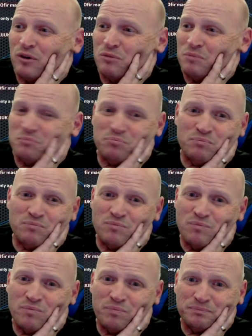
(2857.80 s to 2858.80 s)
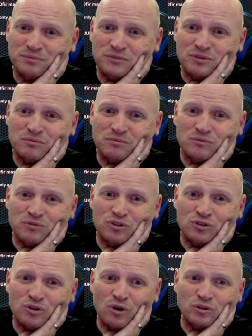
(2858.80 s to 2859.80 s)
That would be
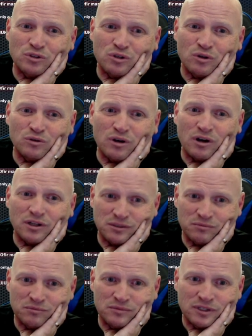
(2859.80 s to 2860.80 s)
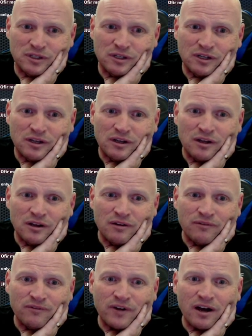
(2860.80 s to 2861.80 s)
so so awesome.
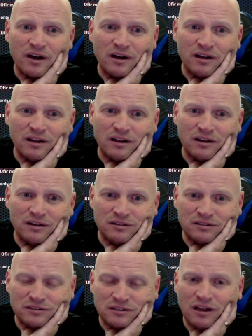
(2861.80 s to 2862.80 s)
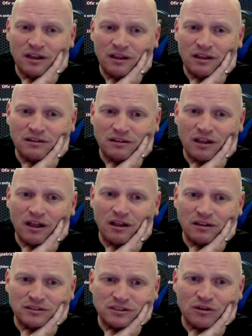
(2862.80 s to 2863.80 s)
Farhan,
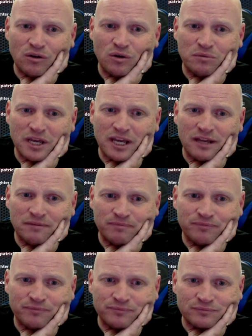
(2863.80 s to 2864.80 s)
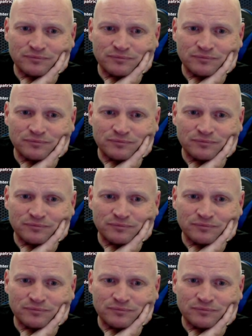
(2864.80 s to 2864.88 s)
how's oh, it going, man?